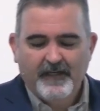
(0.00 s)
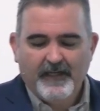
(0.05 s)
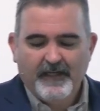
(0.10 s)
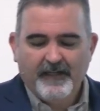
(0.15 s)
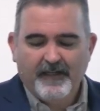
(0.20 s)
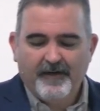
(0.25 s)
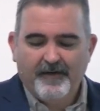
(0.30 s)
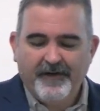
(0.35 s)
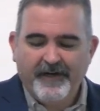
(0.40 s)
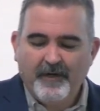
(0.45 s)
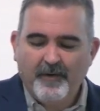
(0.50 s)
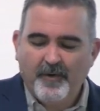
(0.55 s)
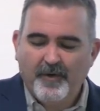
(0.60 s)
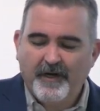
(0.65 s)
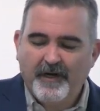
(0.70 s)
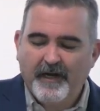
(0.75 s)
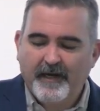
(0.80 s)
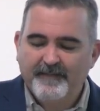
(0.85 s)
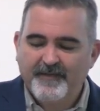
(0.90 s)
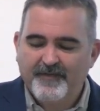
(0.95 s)
And the Greek
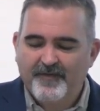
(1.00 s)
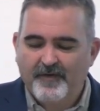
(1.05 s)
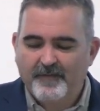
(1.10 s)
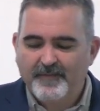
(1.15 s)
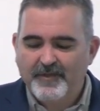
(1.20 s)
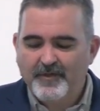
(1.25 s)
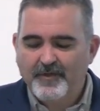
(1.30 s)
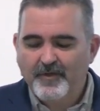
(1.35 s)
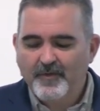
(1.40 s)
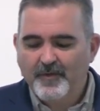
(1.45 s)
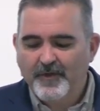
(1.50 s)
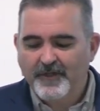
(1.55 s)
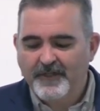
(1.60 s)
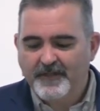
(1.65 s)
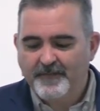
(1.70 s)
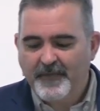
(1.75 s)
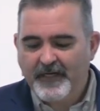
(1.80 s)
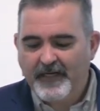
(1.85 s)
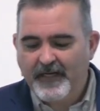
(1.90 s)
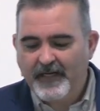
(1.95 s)
word comes from two
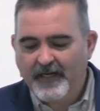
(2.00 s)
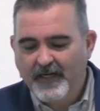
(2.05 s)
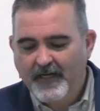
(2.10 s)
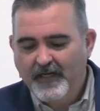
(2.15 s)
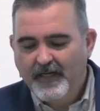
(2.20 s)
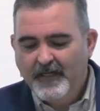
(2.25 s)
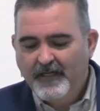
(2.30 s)
words, meaning